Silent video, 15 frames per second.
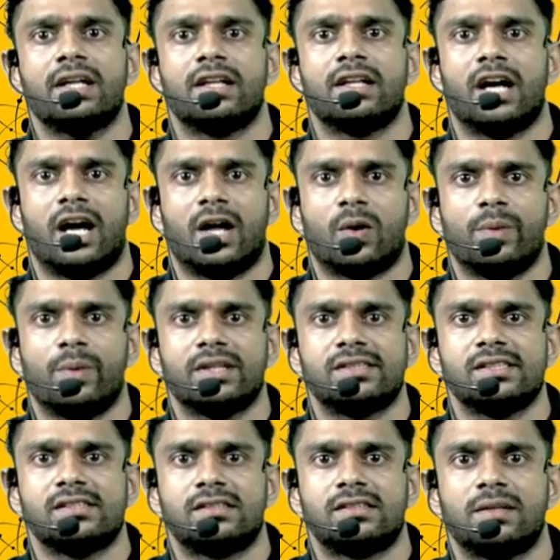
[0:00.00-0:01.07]
the aerobic
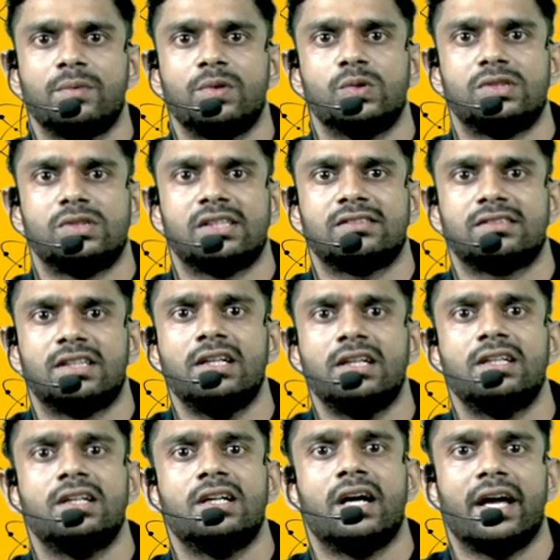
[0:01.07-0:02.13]
system uses the
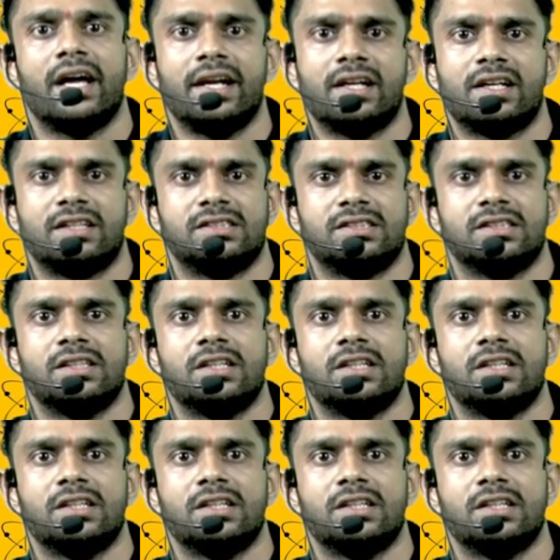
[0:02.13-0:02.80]
energy